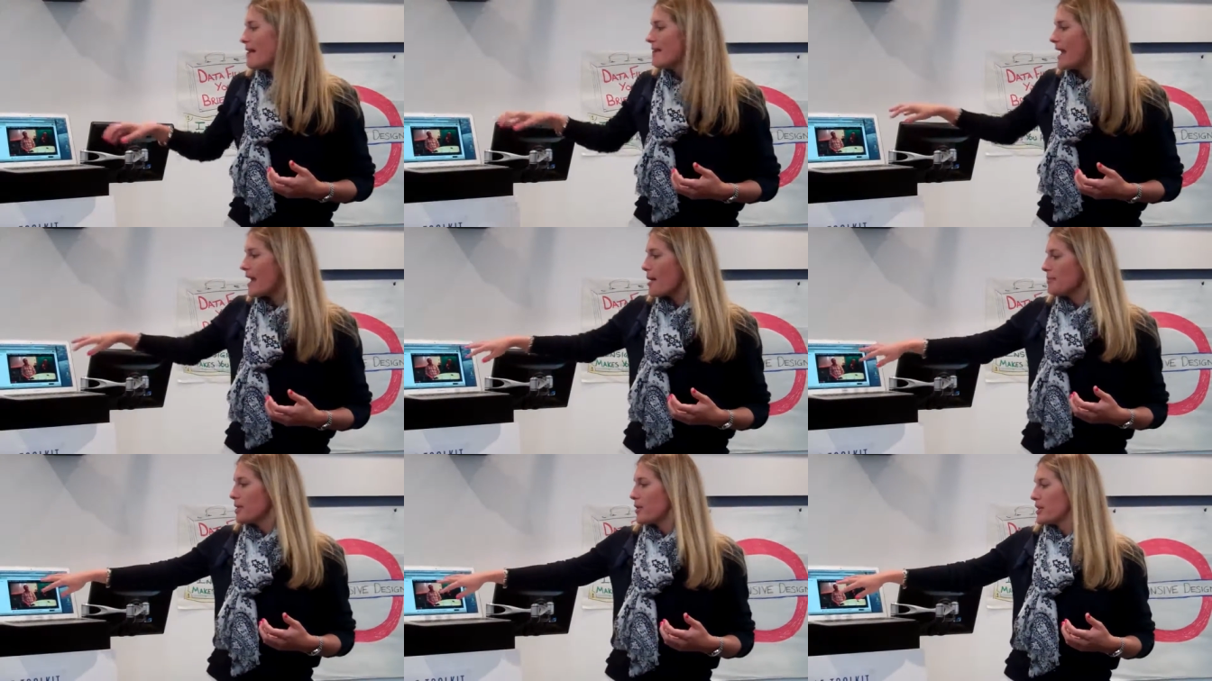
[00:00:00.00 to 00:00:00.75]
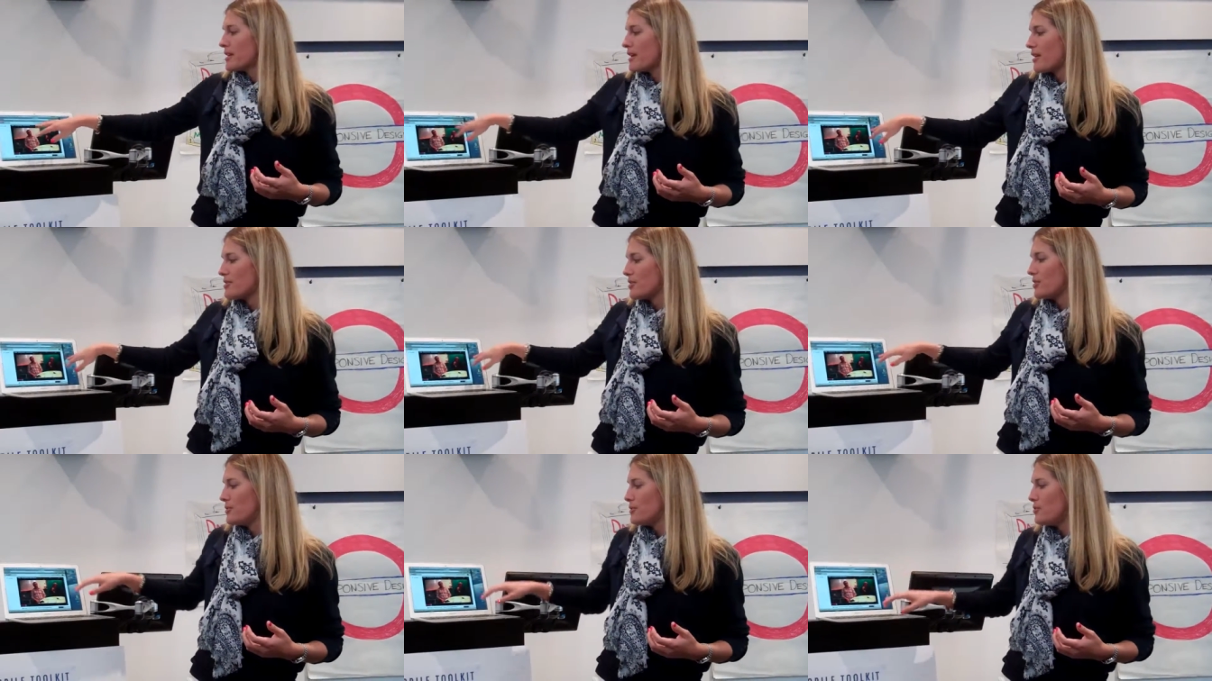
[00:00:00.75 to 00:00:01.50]
They uploaded it
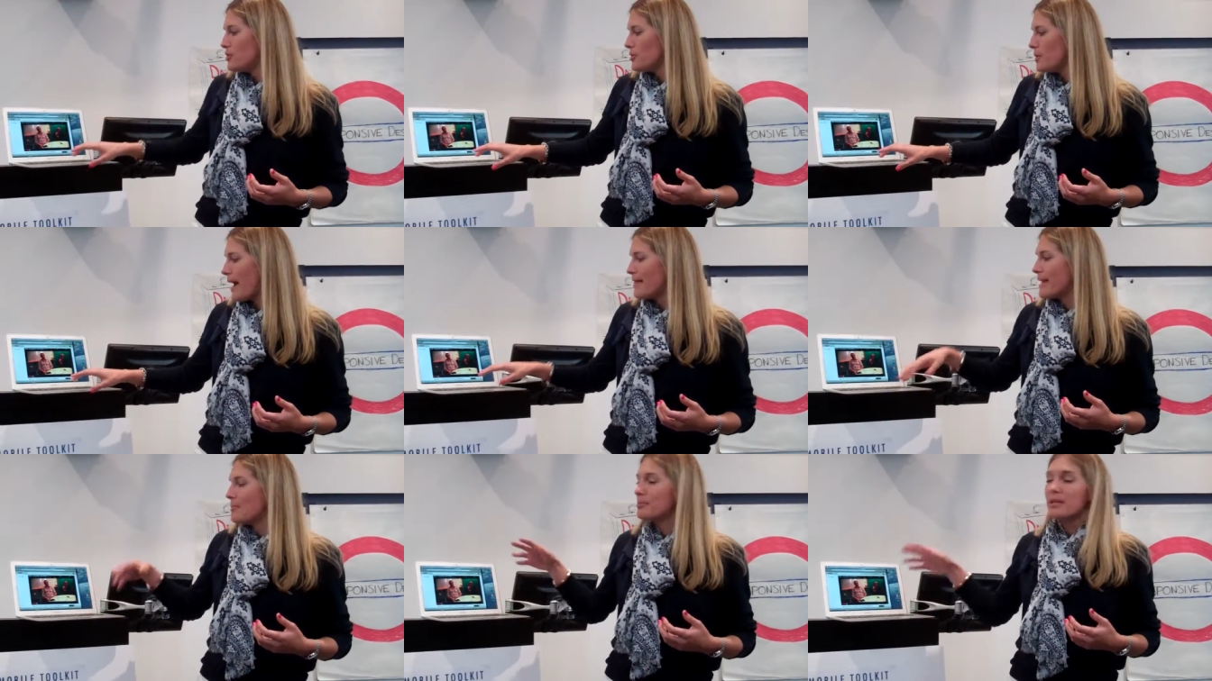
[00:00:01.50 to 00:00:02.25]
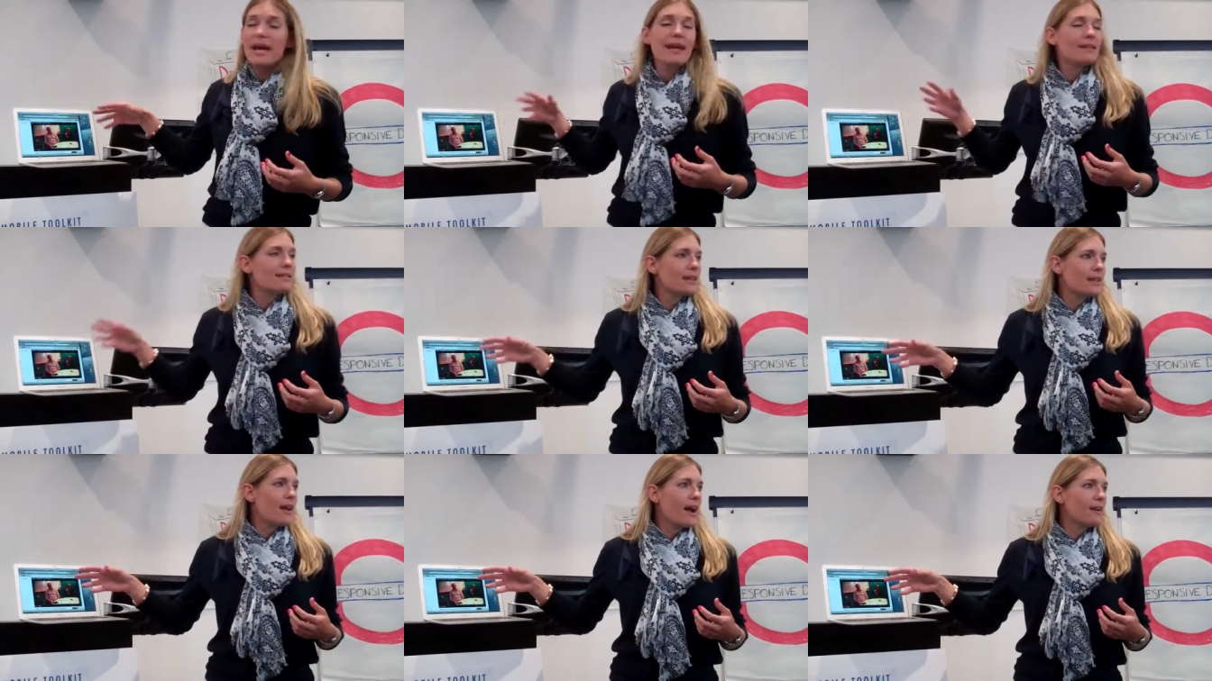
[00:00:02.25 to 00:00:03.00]
onto YouTube and they play it to
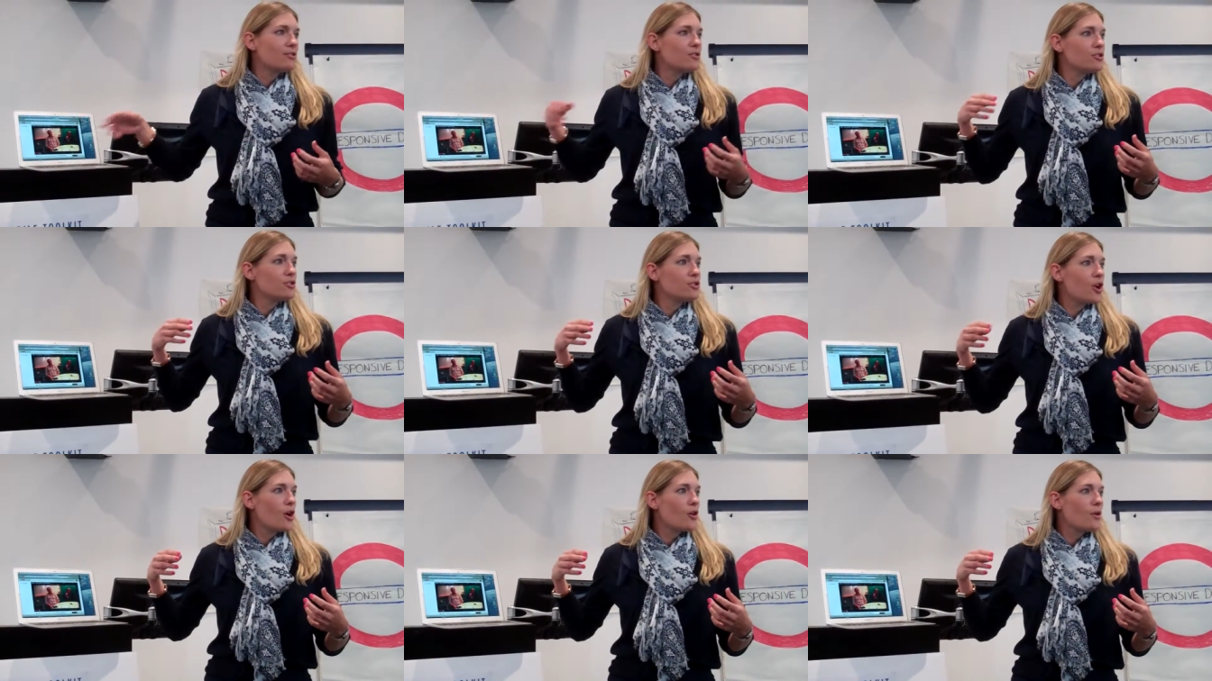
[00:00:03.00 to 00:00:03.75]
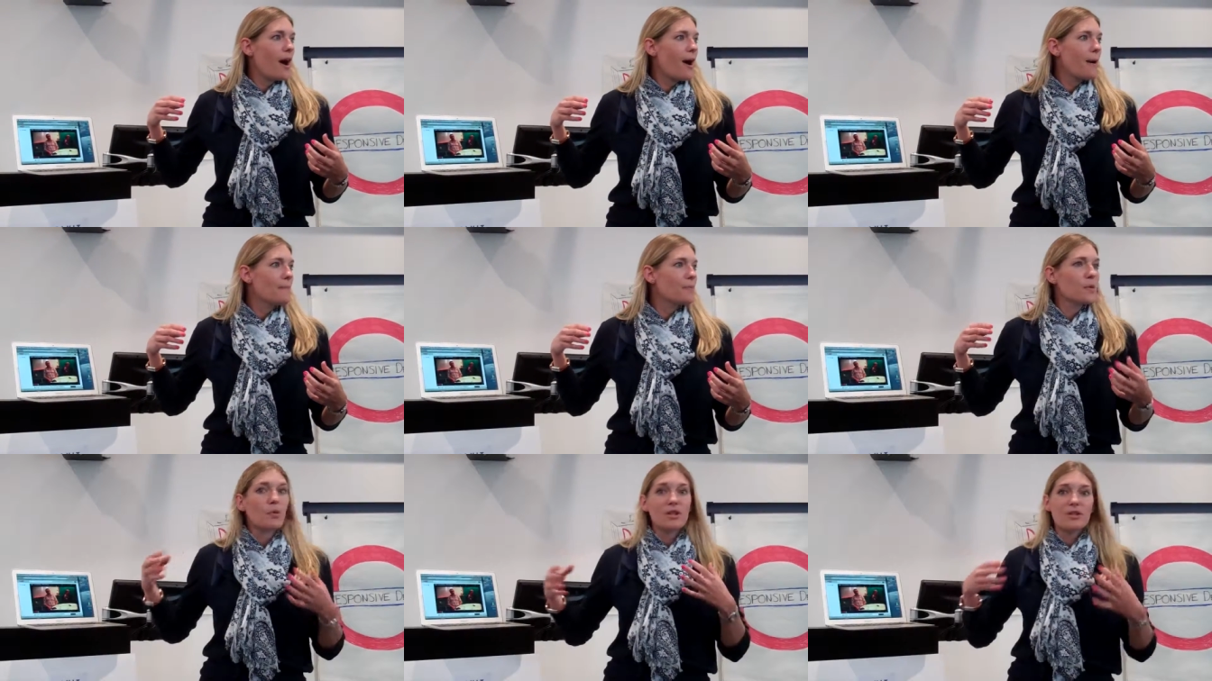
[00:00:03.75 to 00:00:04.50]
clients to show
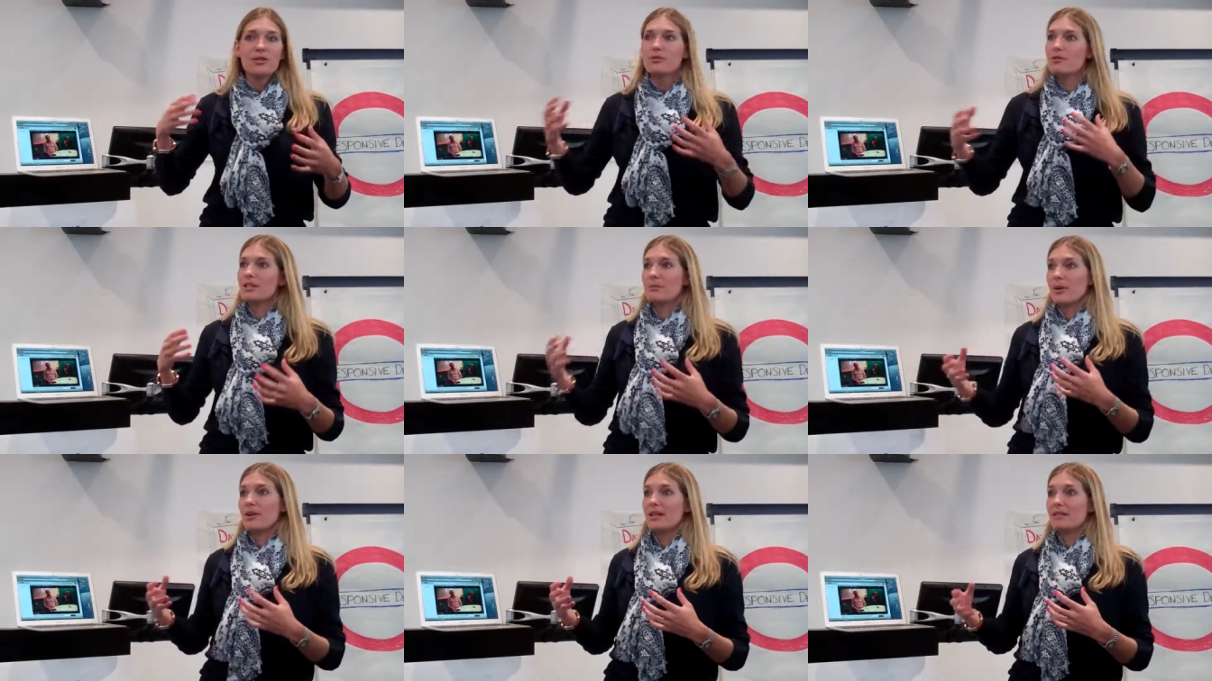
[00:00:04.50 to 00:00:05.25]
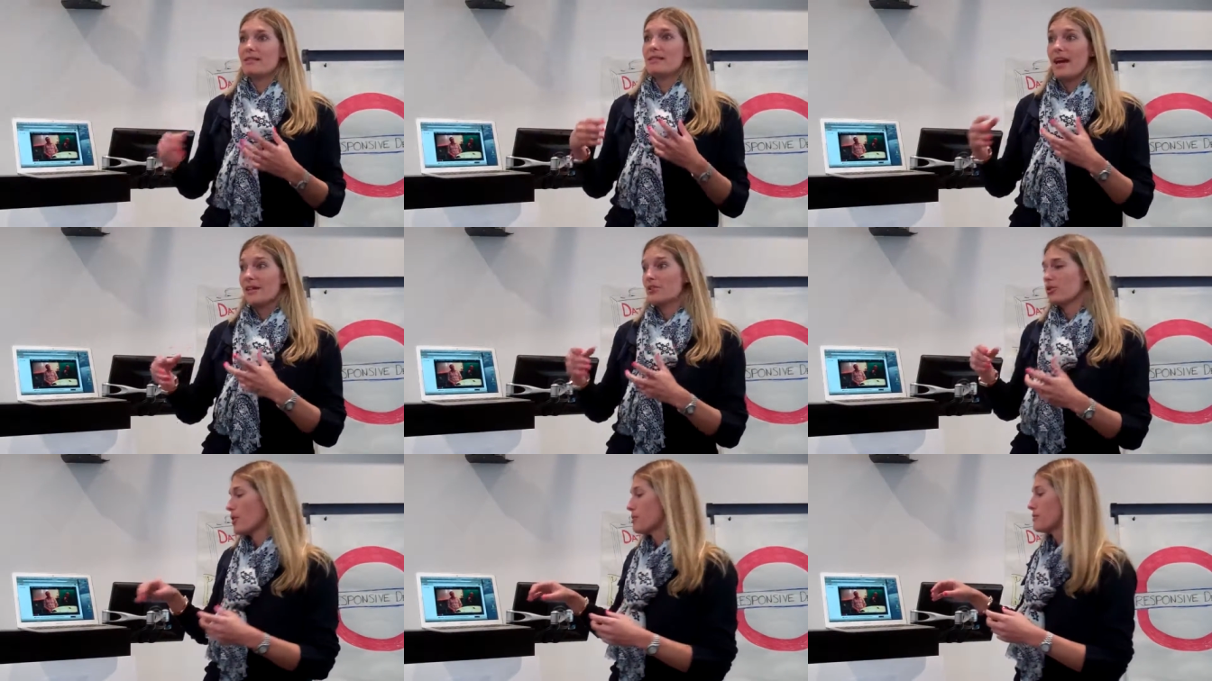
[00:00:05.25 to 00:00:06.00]
what the user experience is like
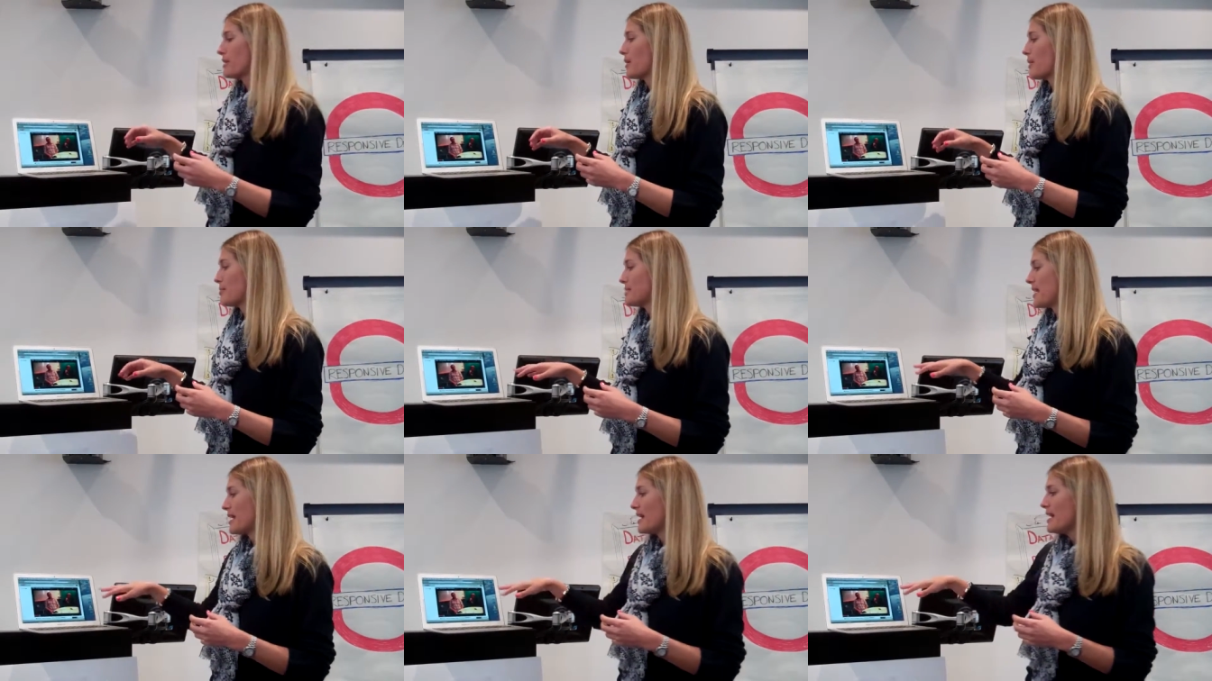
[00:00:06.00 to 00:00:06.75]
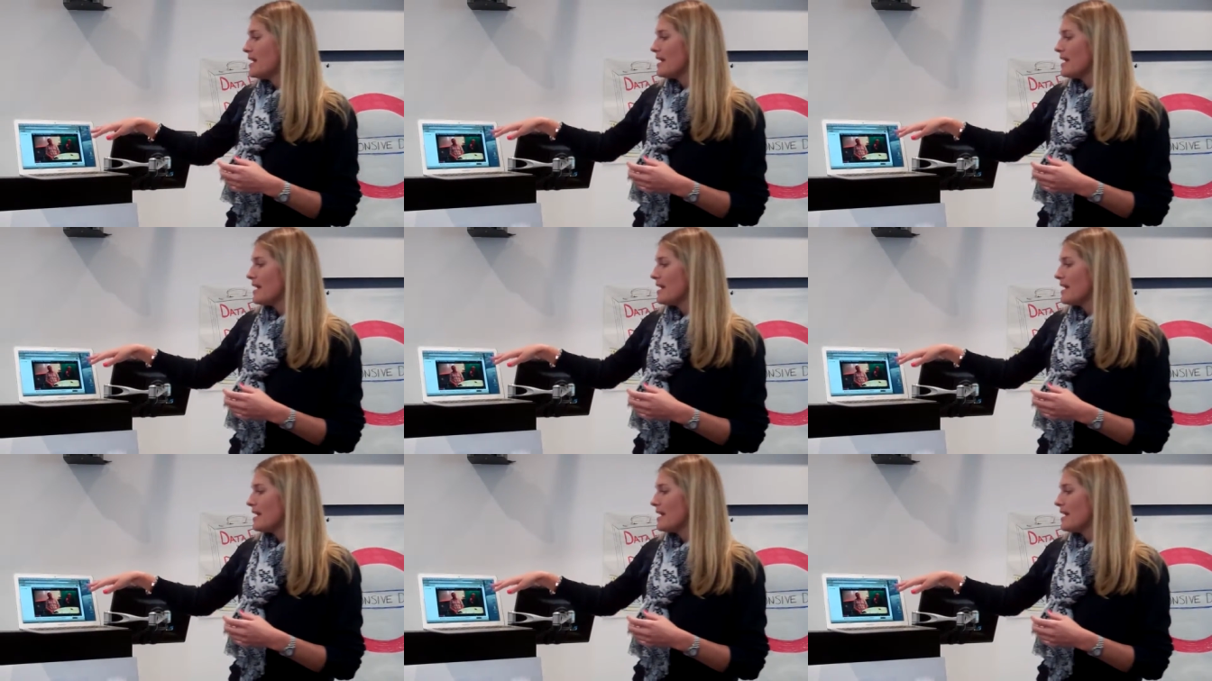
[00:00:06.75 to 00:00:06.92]
to go through that website.